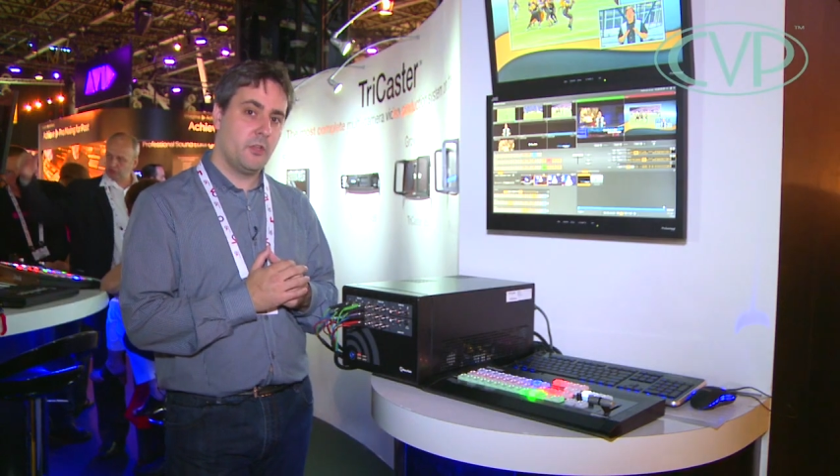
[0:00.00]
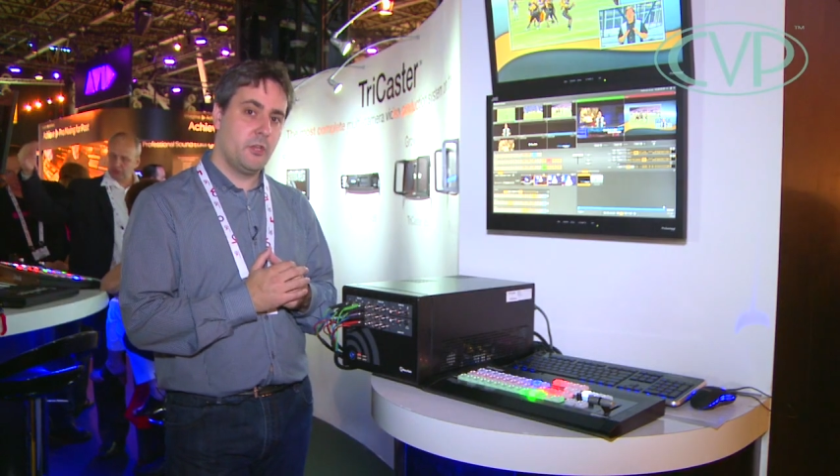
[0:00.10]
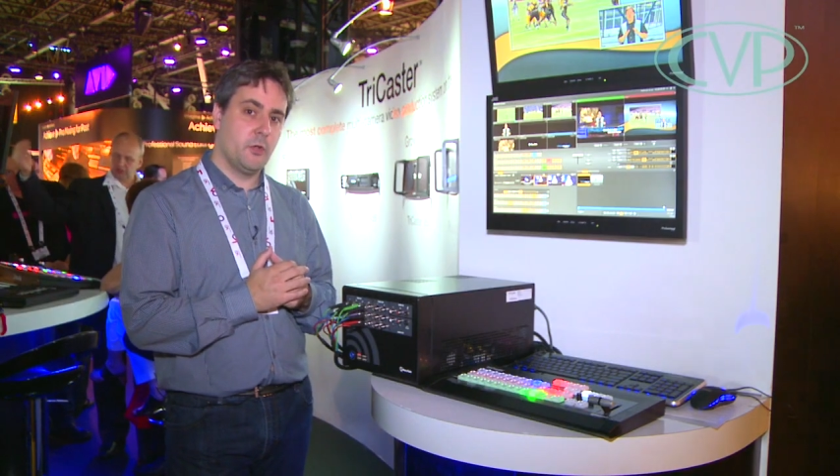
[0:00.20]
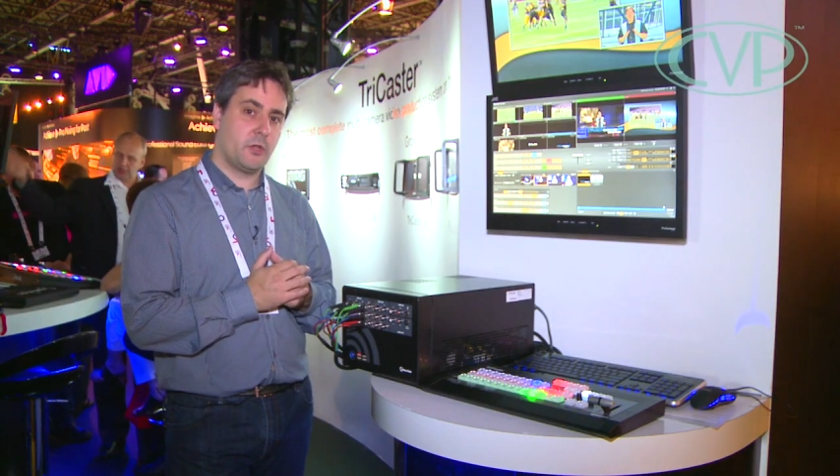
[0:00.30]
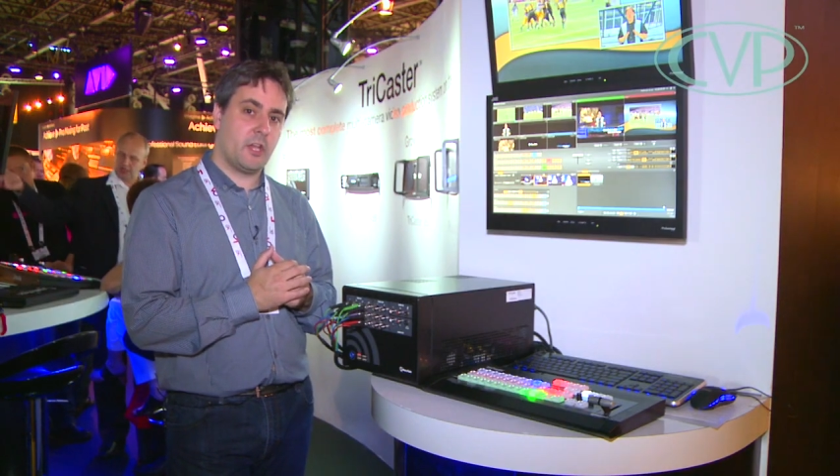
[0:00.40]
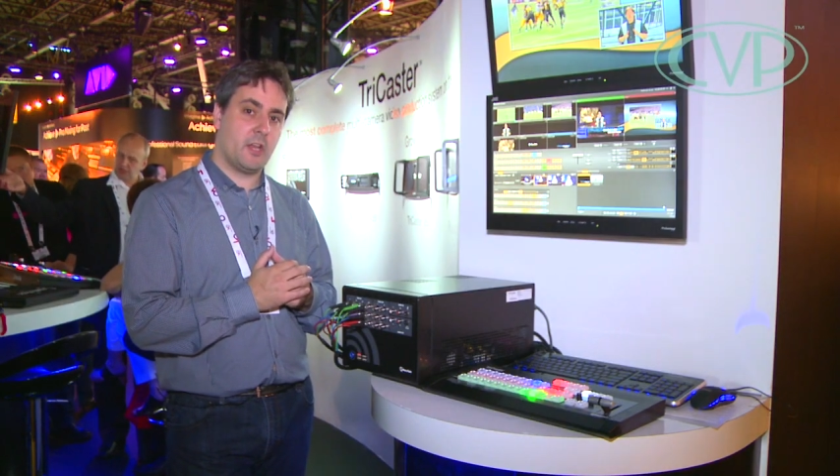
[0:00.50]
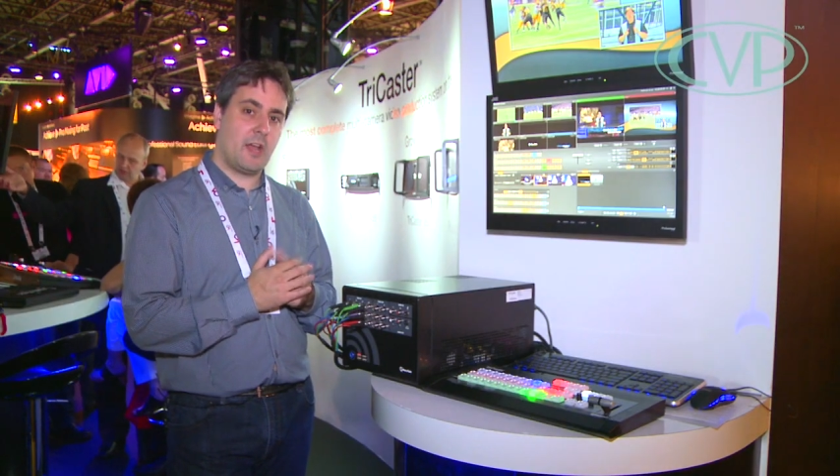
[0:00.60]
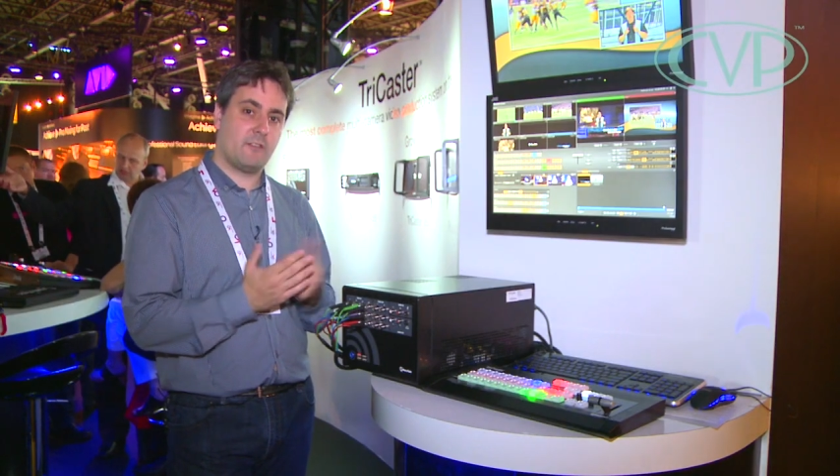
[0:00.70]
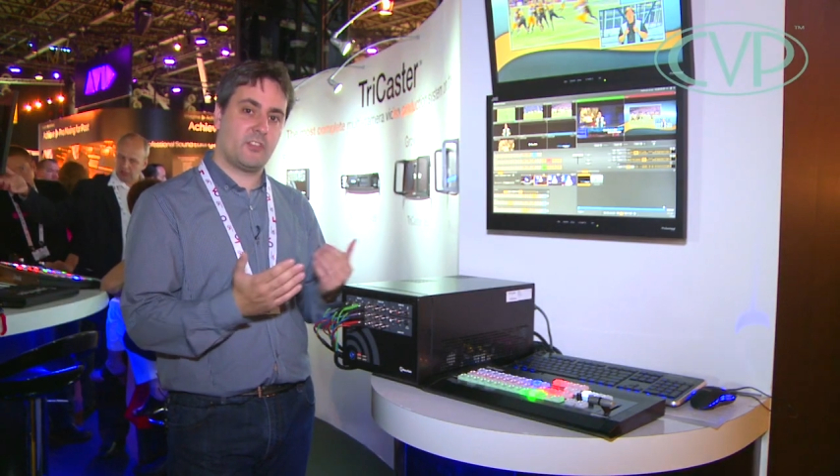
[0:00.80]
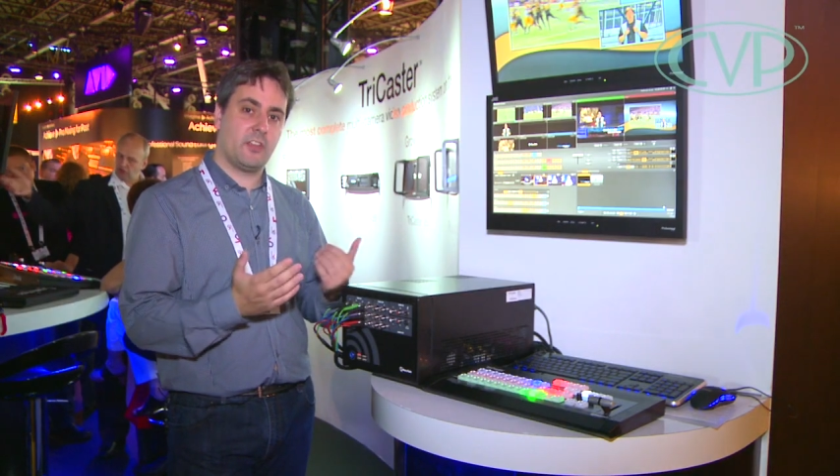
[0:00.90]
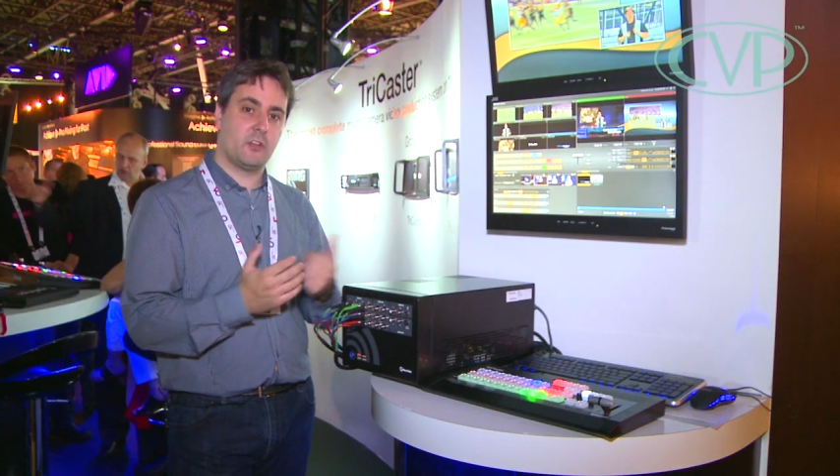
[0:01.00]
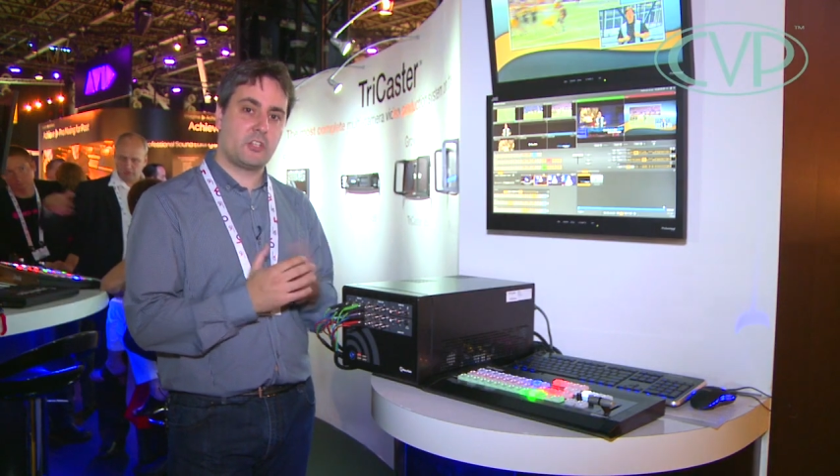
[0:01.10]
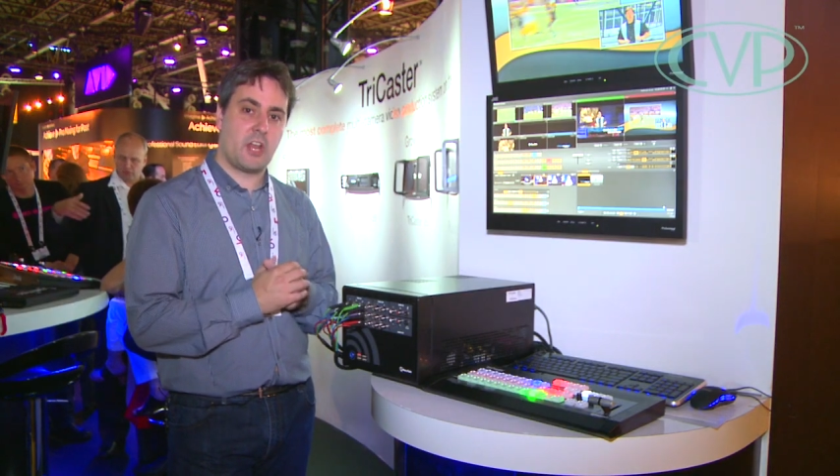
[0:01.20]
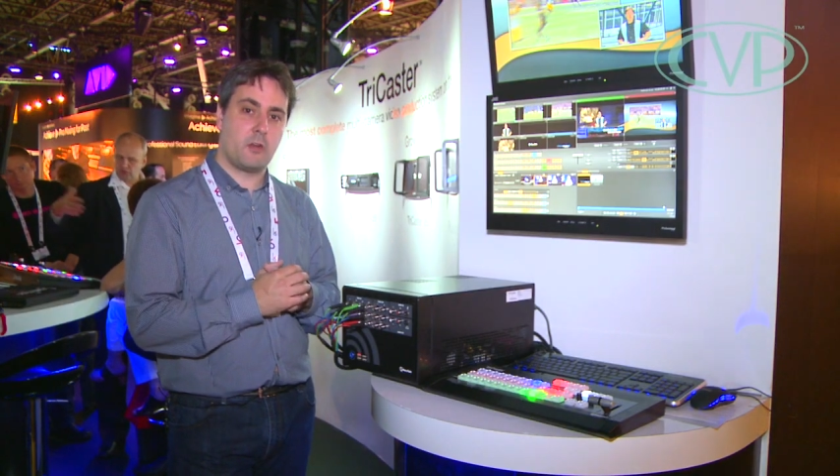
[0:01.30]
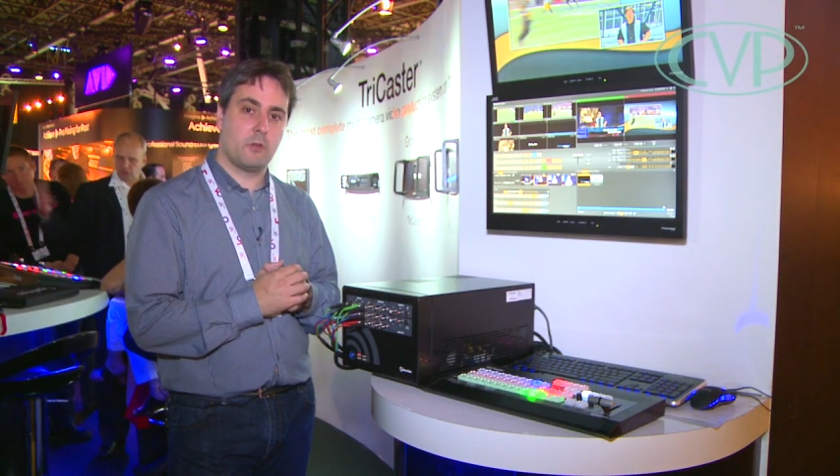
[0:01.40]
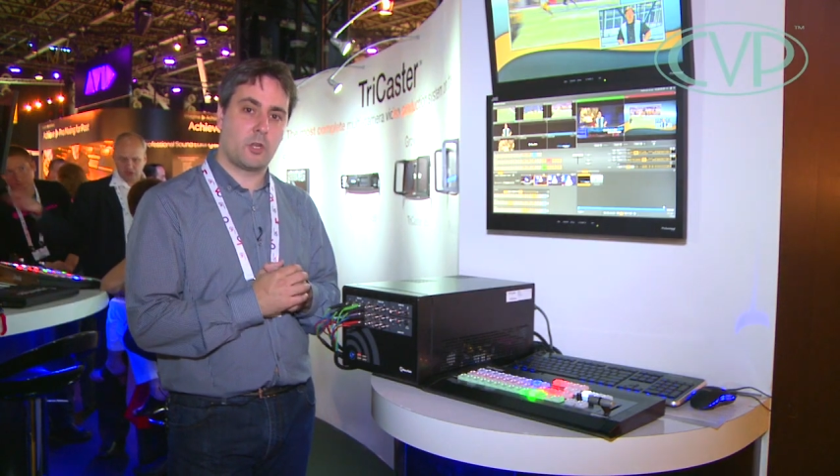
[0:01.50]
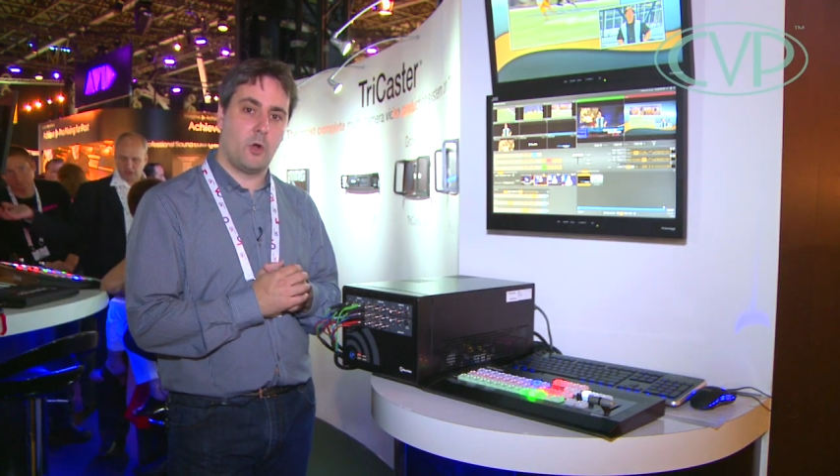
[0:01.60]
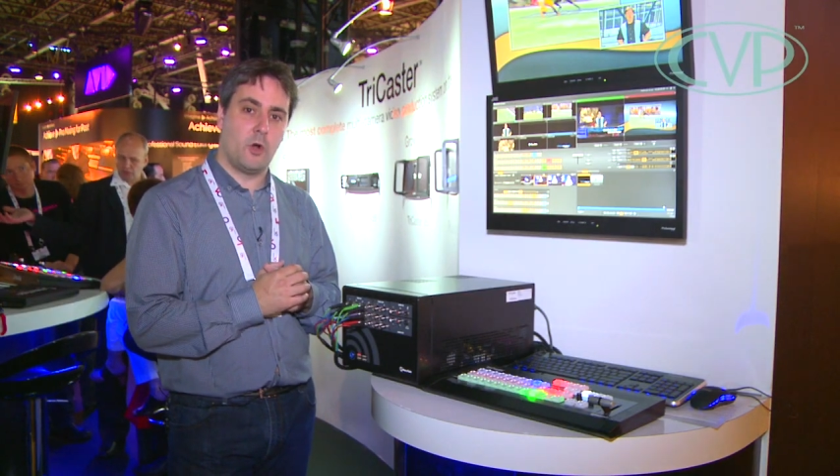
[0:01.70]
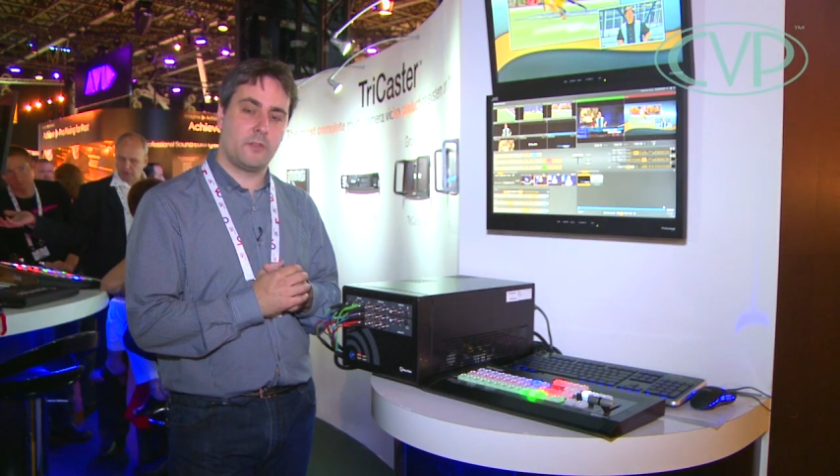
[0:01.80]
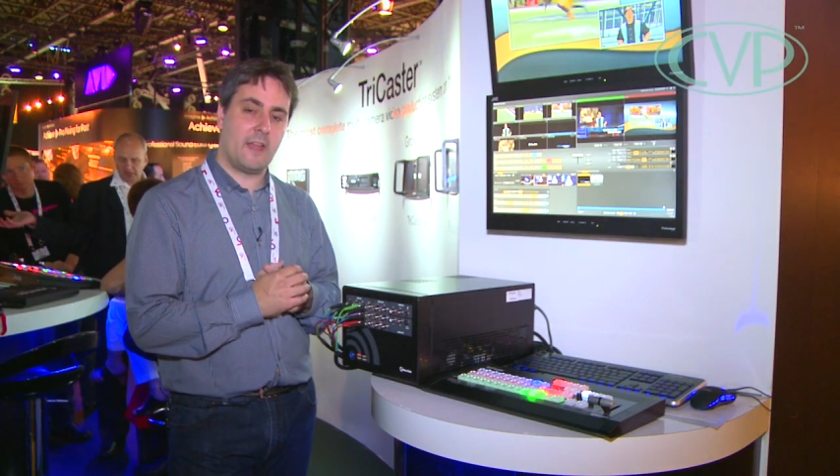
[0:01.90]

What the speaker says: You can have a single channel record,